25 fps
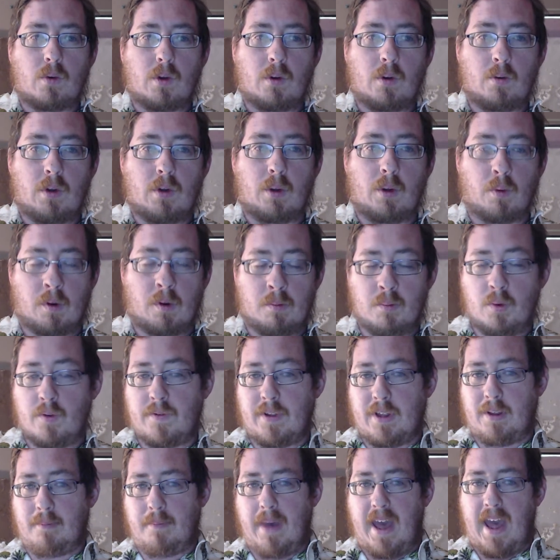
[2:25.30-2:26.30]
We're
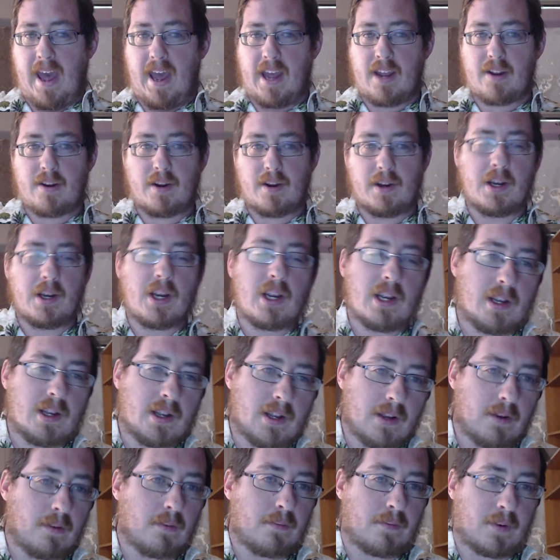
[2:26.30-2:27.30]
moving back
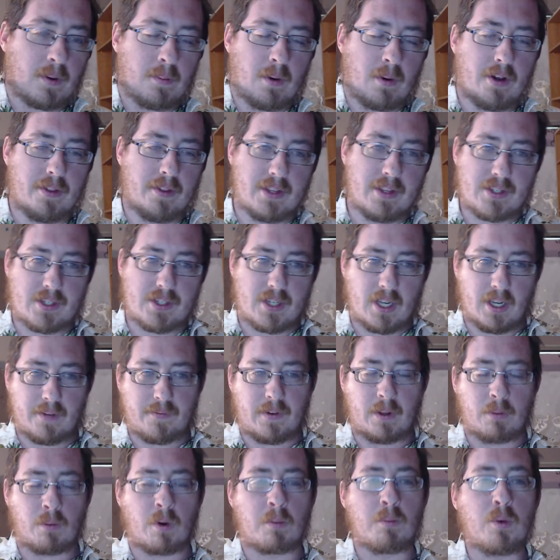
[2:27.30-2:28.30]
from all this stuff,
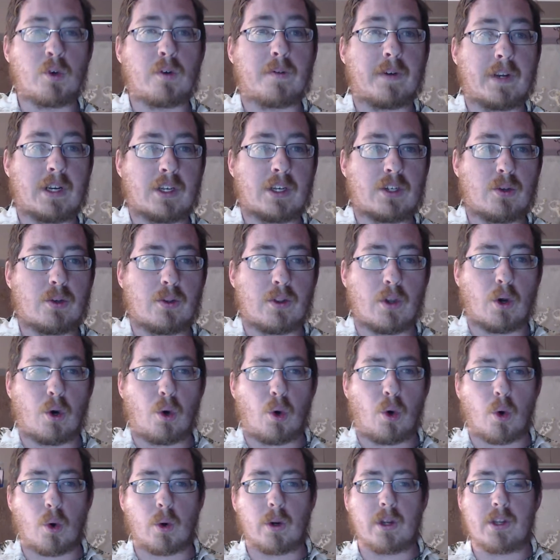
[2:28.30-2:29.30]
and we're moving to the
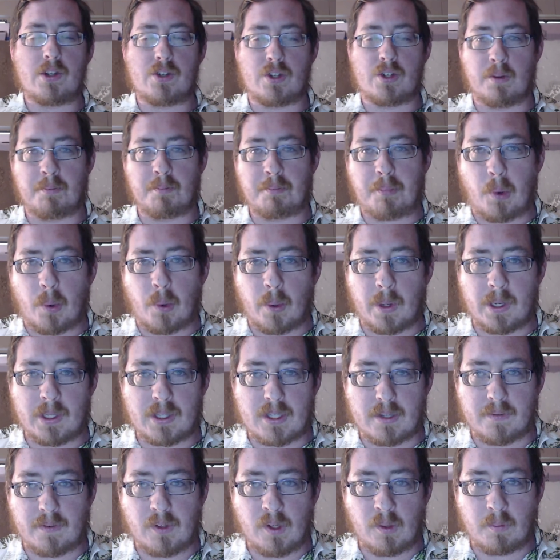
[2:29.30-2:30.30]
origin point
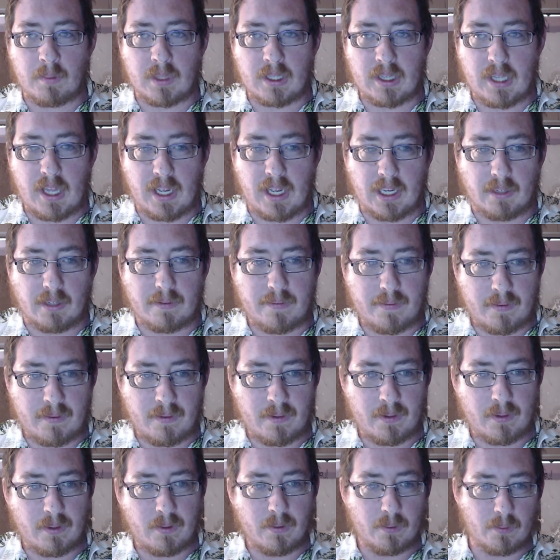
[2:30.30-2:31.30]
of human life,
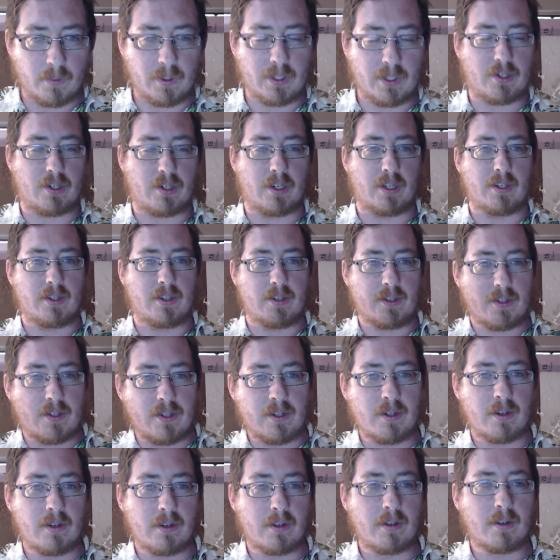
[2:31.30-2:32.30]
which is
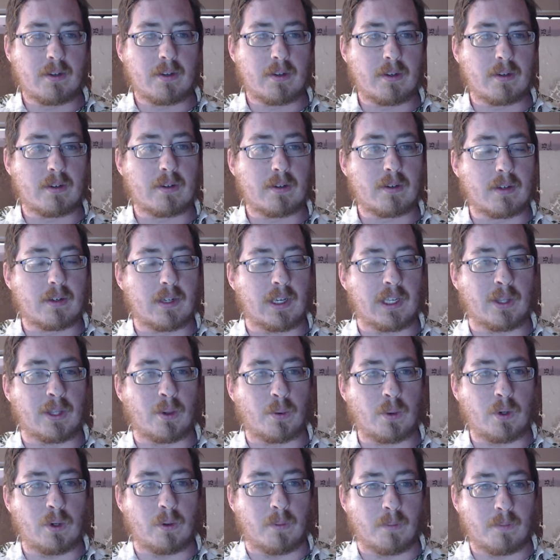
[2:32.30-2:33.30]
in the
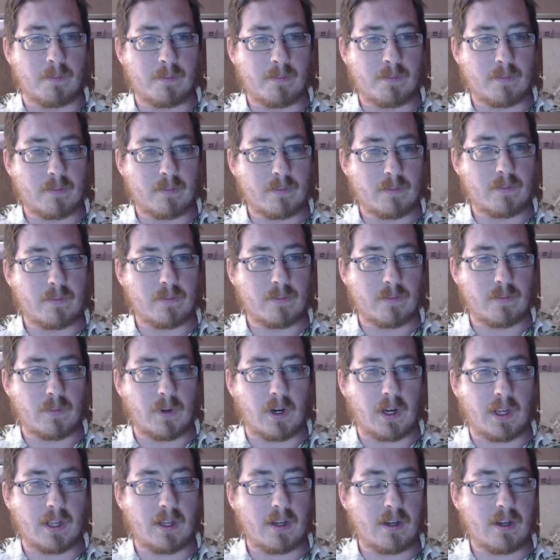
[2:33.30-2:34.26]
womb, right?